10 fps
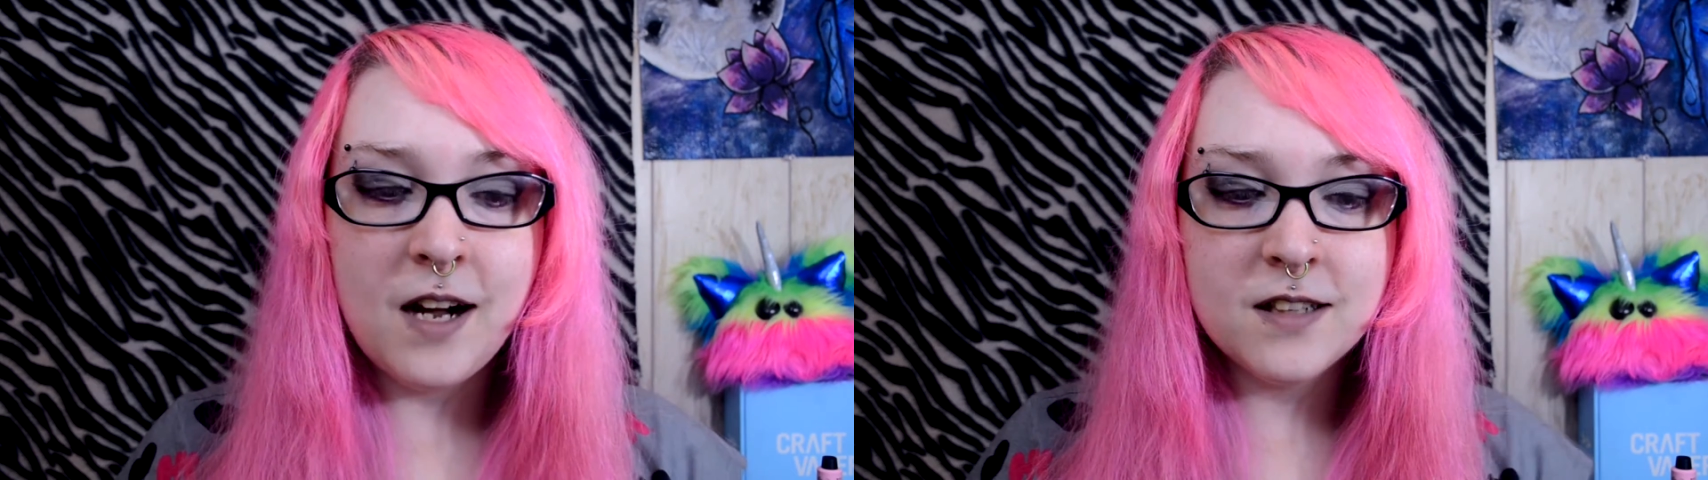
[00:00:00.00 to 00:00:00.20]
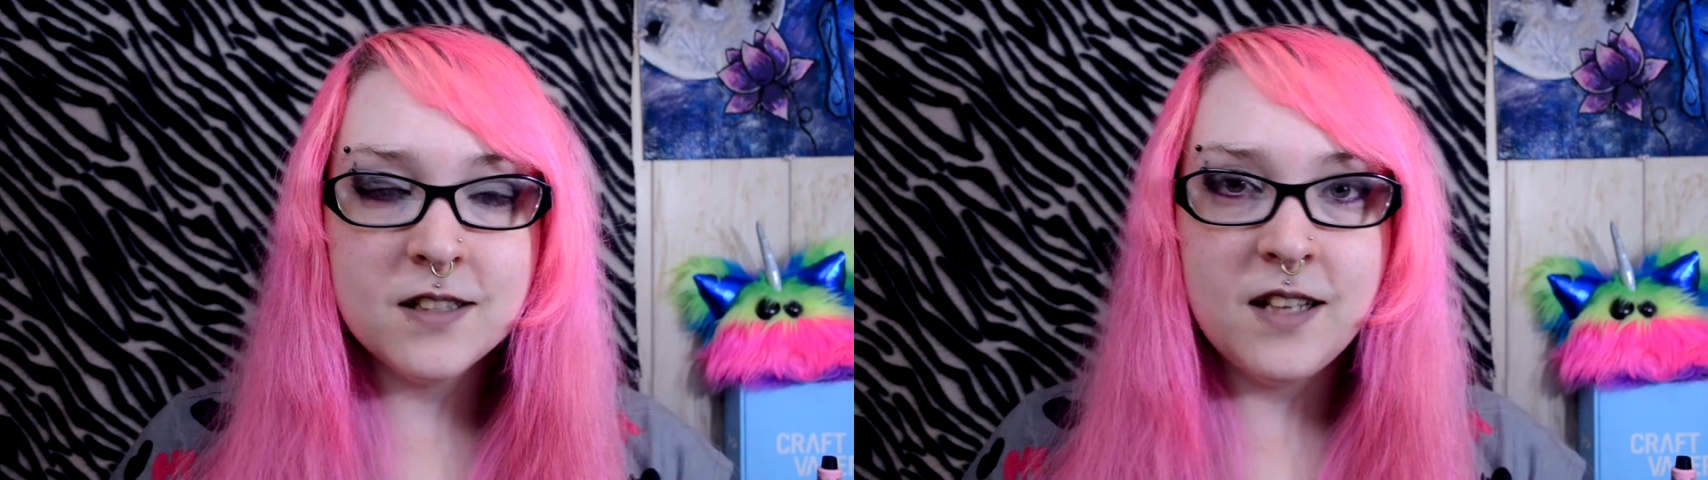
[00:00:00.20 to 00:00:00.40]

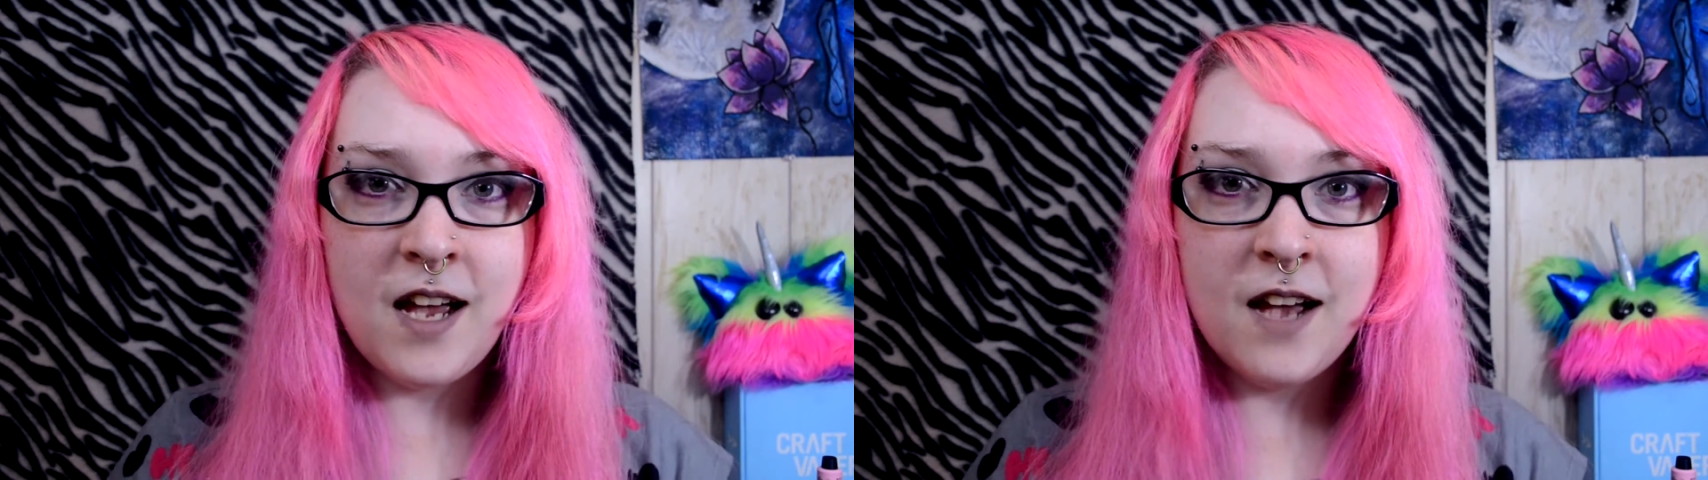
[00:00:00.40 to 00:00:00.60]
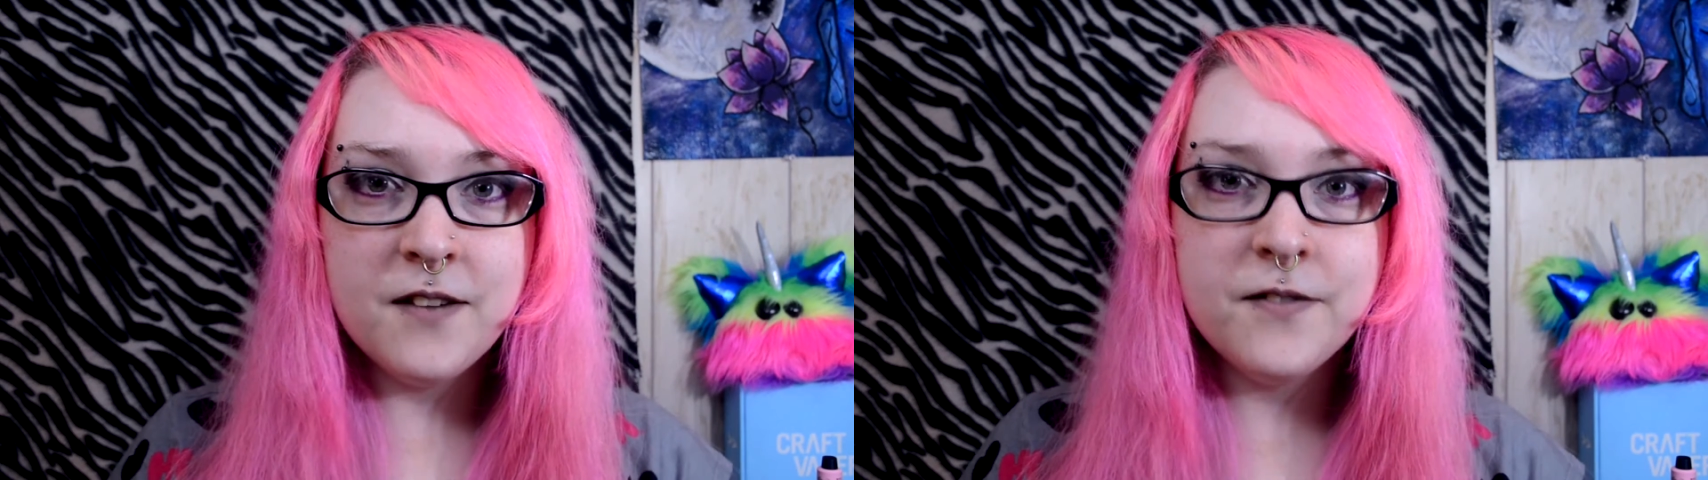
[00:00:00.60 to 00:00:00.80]
actually
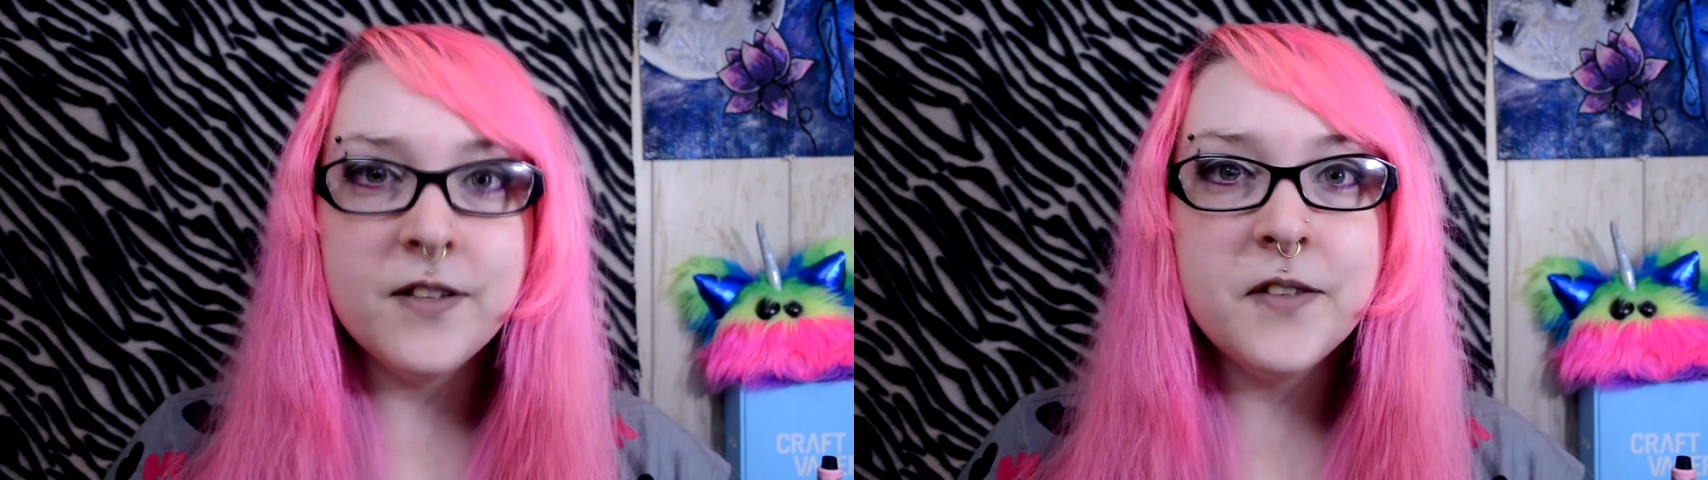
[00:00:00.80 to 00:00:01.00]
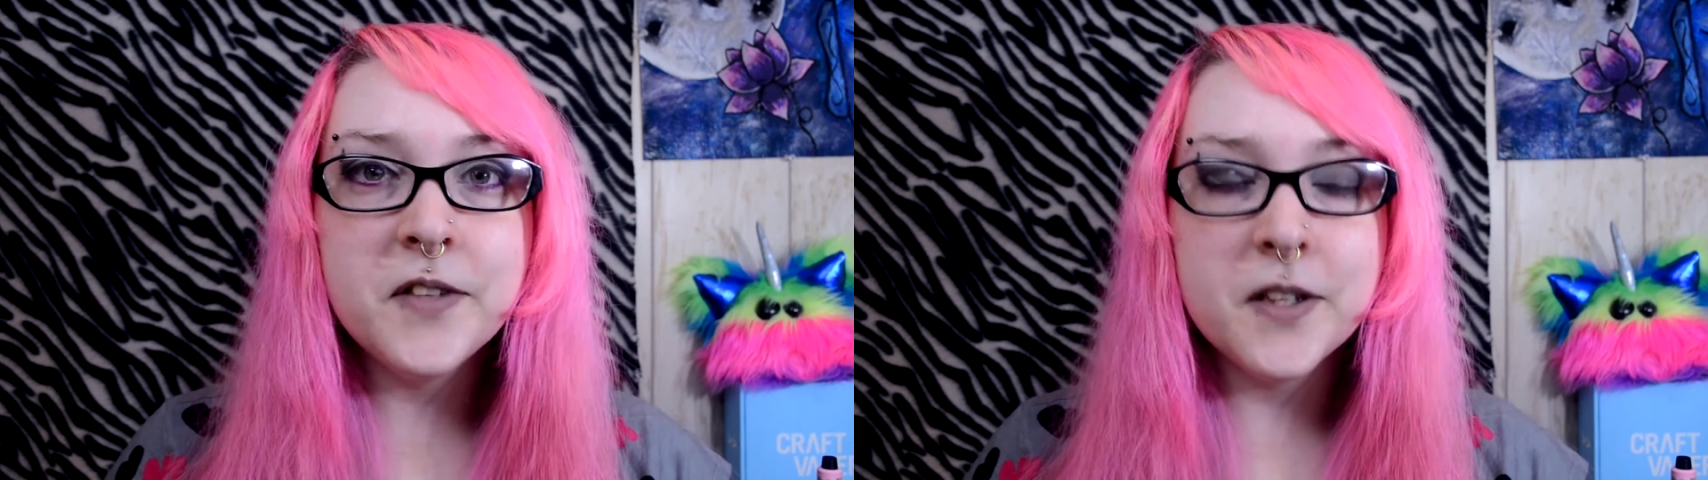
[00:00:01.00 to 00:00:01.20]
had a
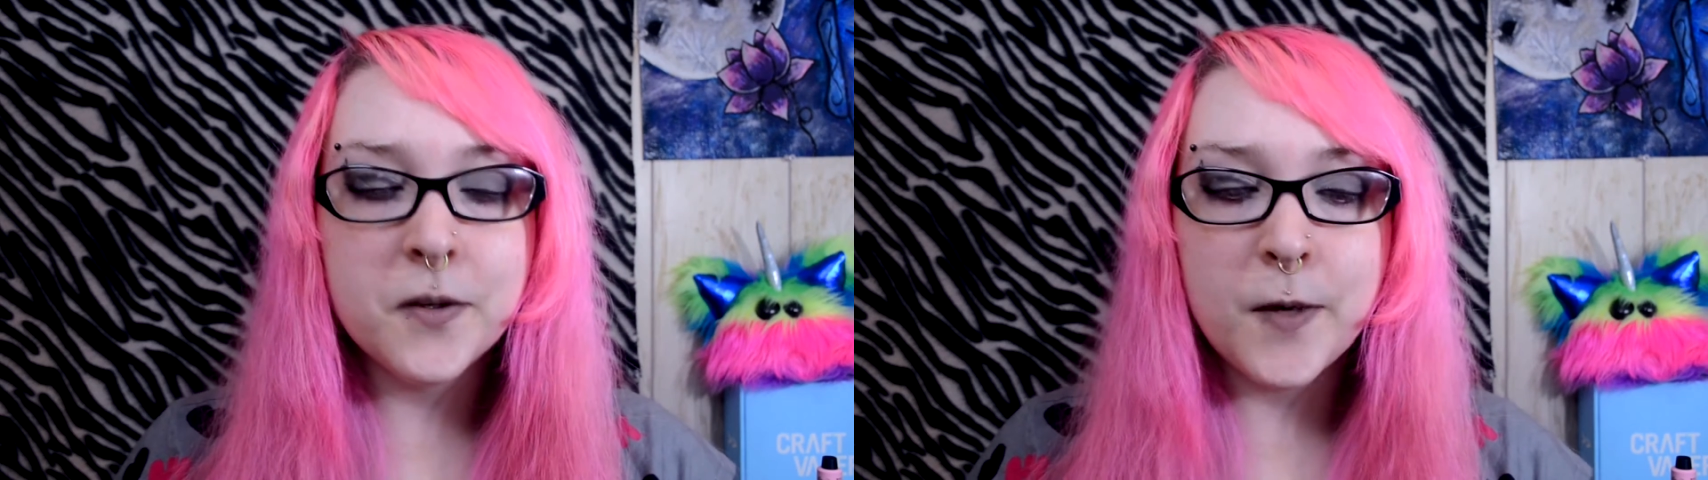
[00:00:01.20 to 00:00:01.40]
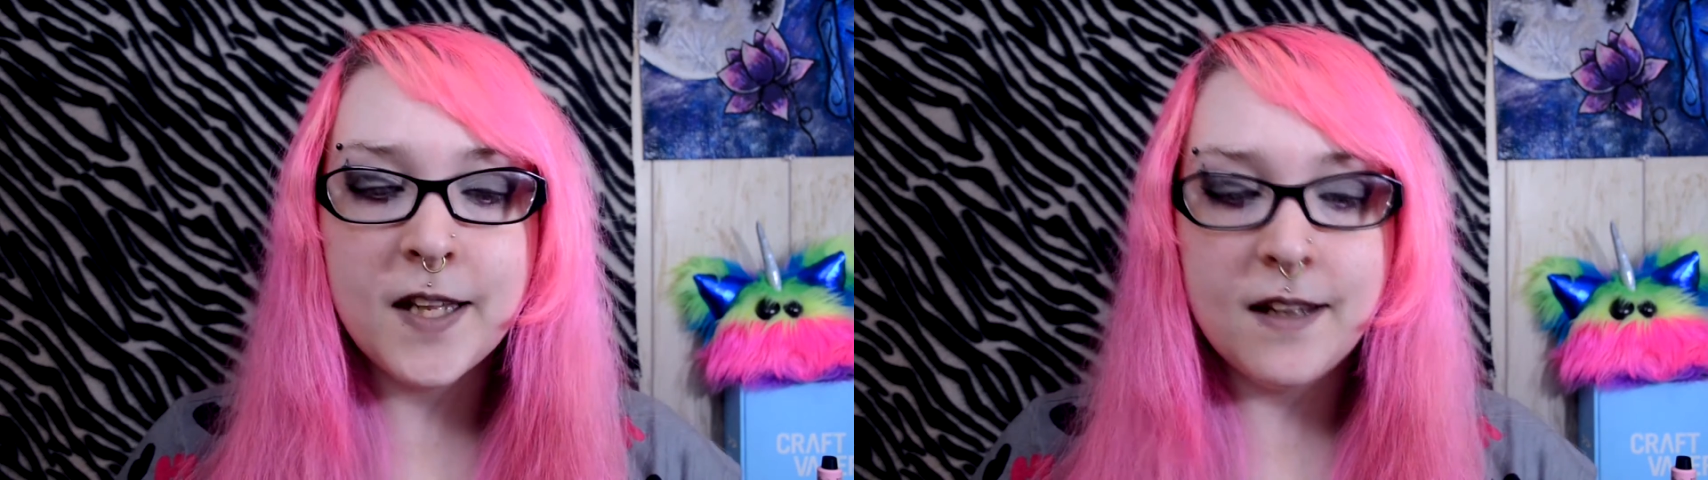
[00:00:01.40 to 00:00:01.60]
flavor
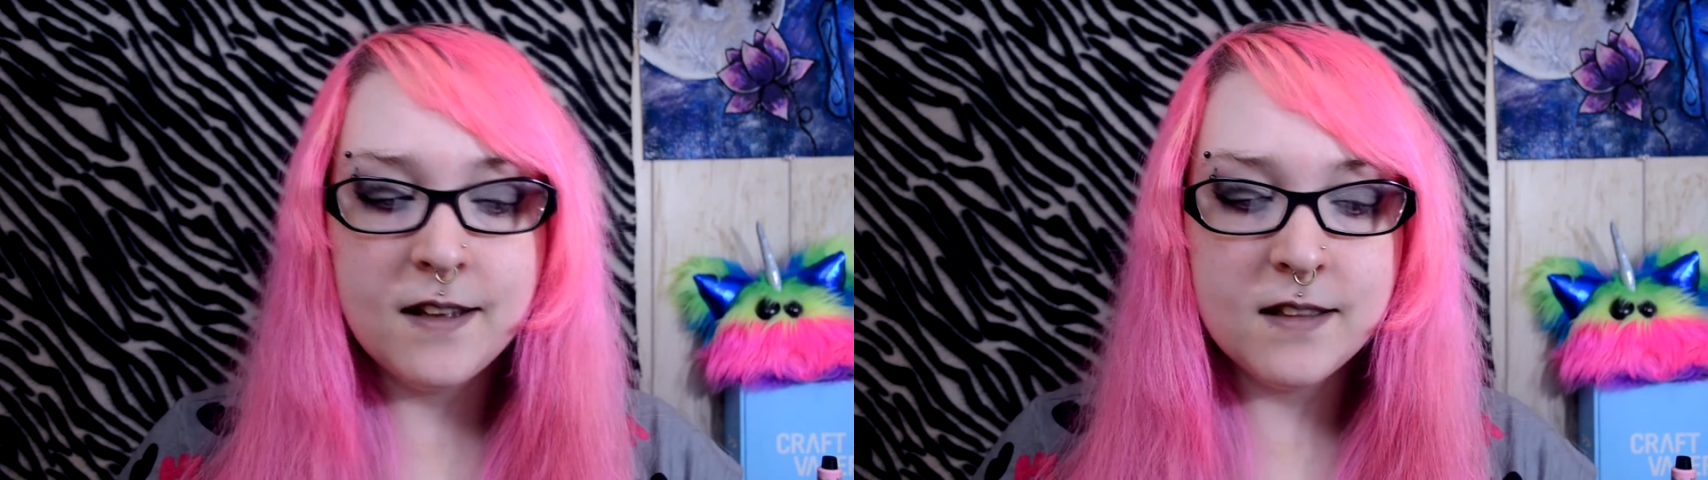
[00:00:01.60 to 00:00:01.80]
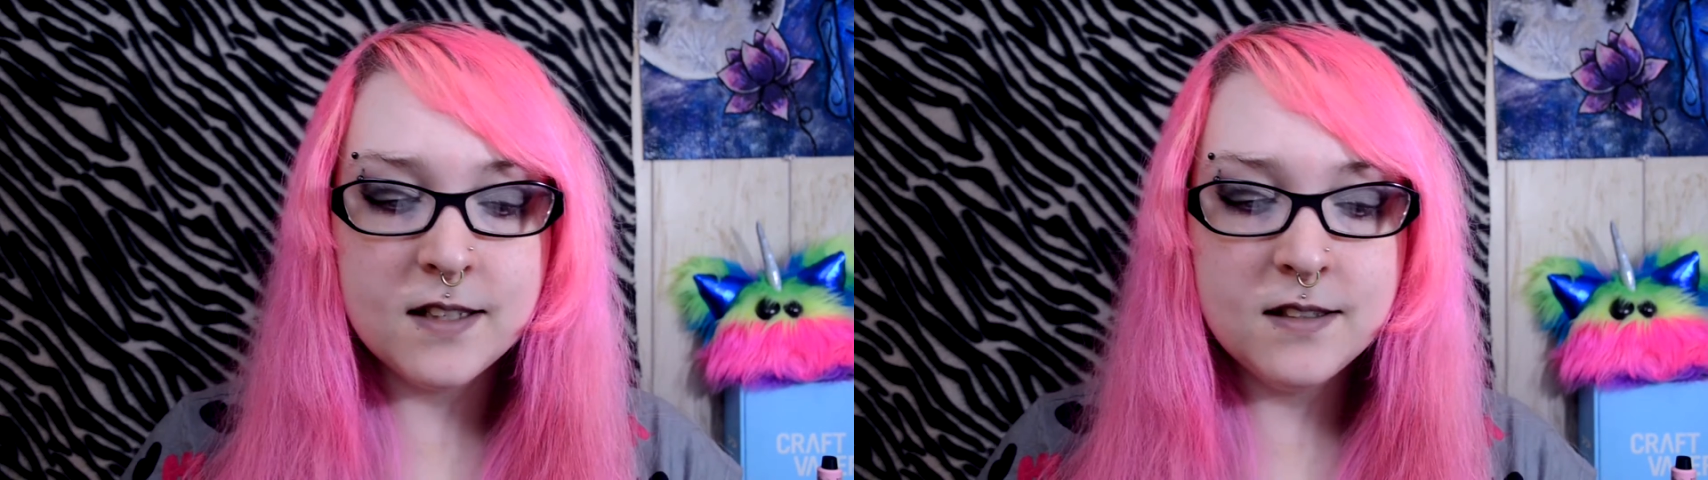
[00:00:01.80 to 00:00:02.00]
quite
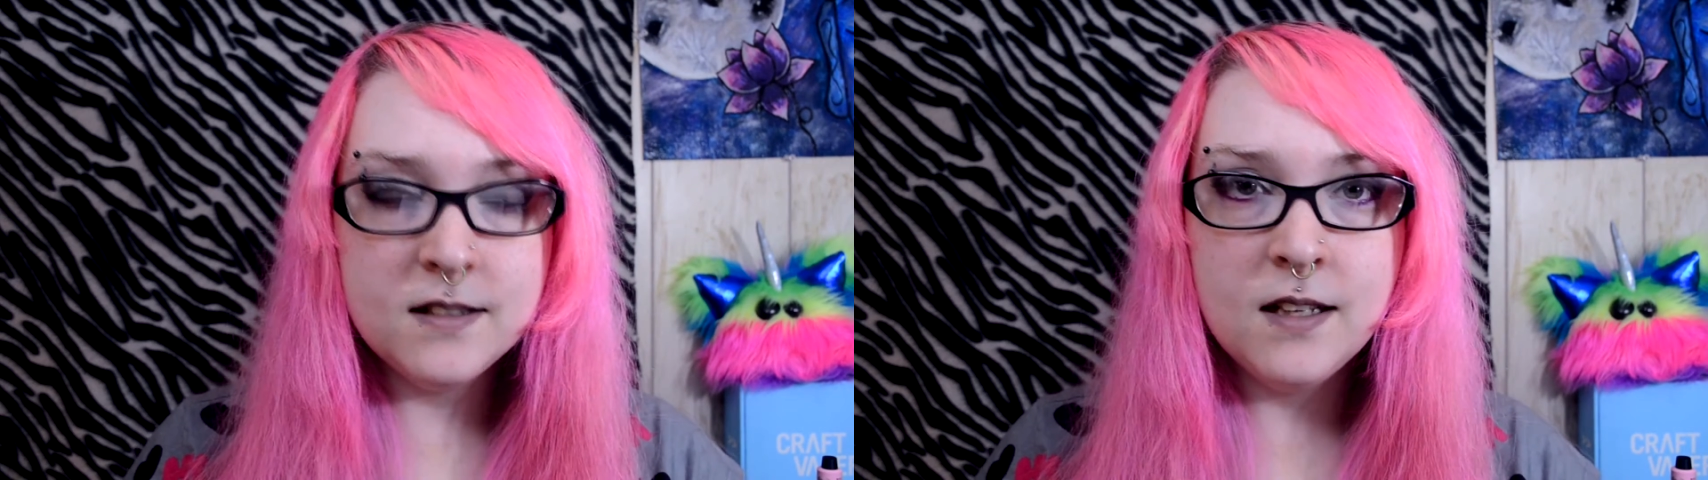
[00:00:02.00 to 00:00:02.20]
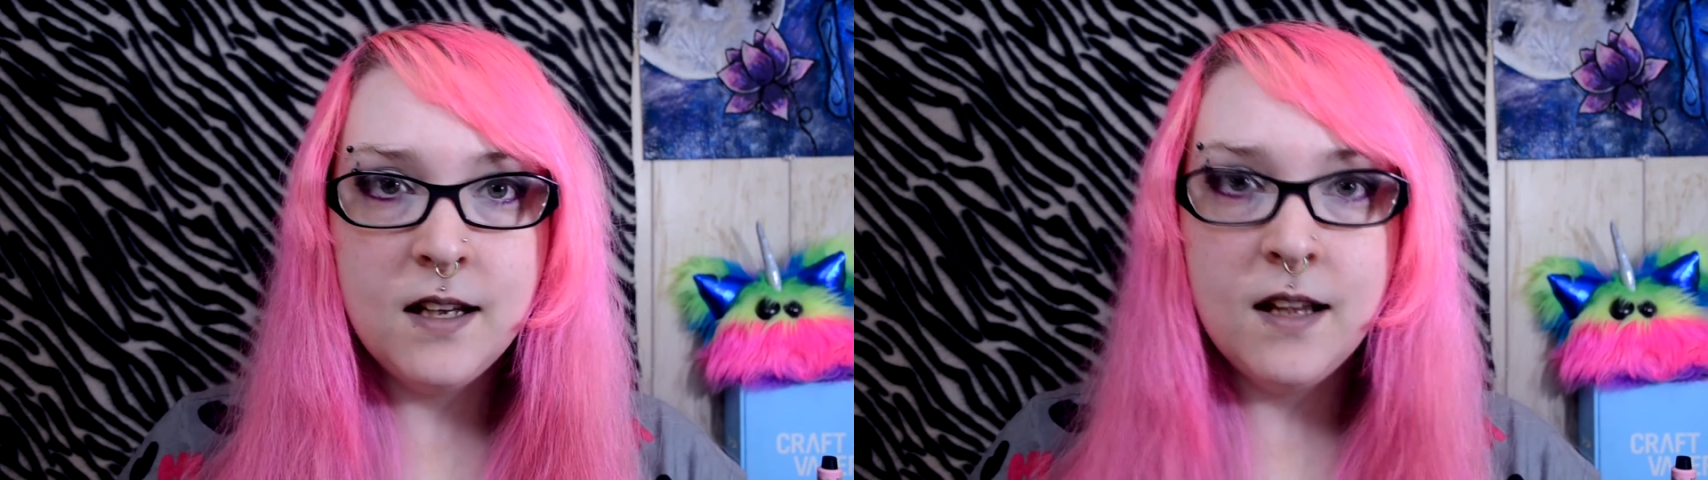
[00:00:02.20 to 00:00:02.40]
like this.